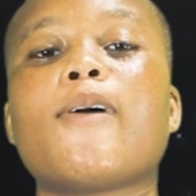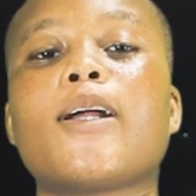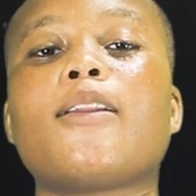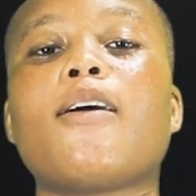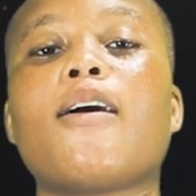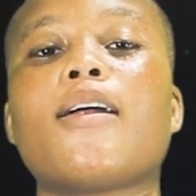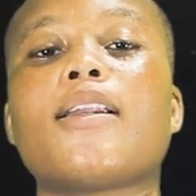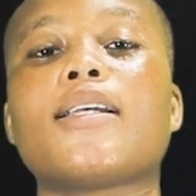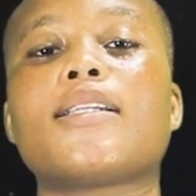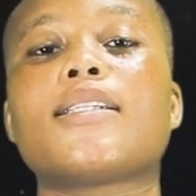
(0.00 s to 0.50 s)

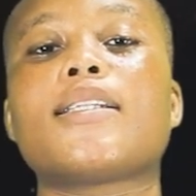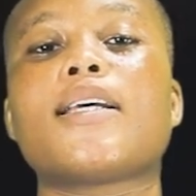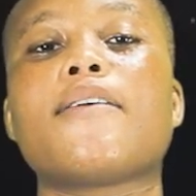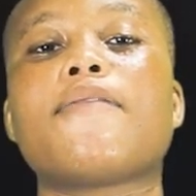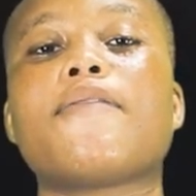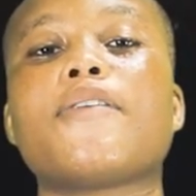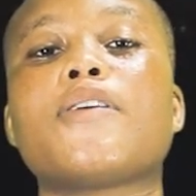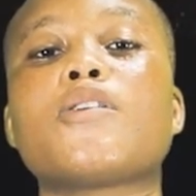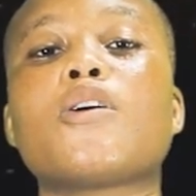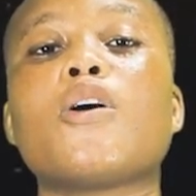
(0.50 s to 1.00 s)
water on the
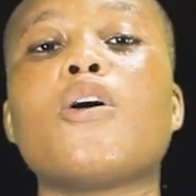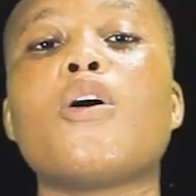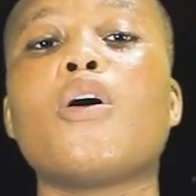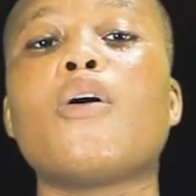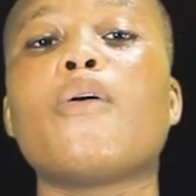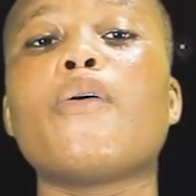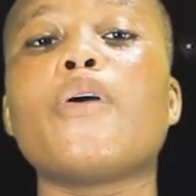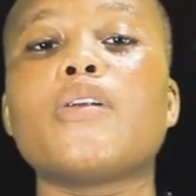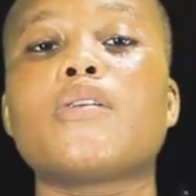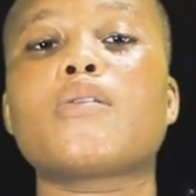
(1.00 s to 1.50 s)
surface
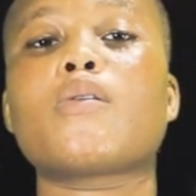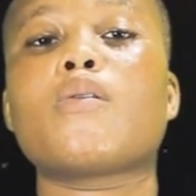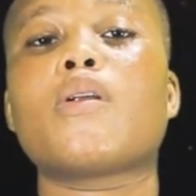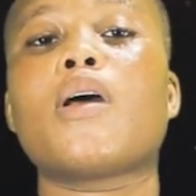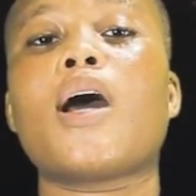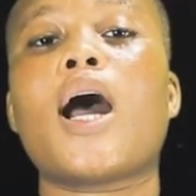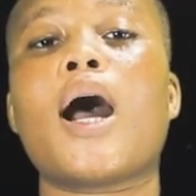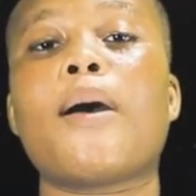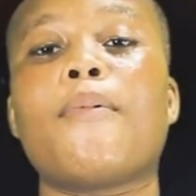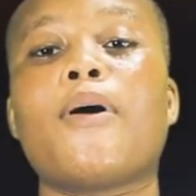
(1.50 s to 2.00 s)
which could
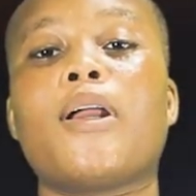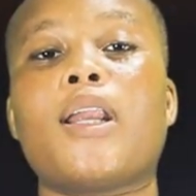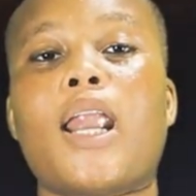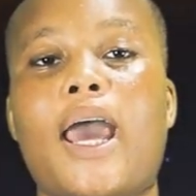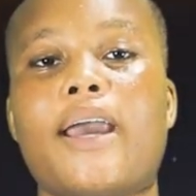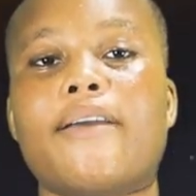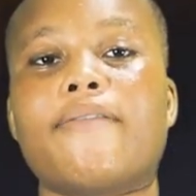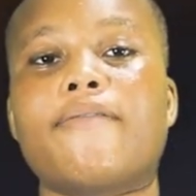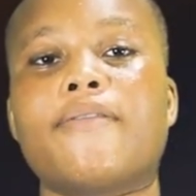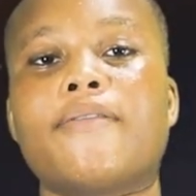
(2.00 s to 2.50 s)
harbor
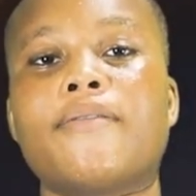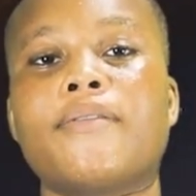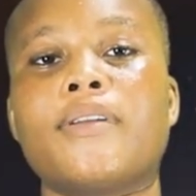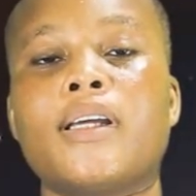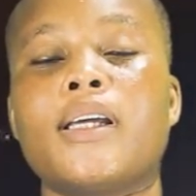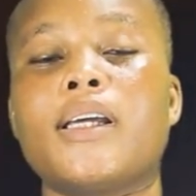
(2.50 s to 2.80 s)
life.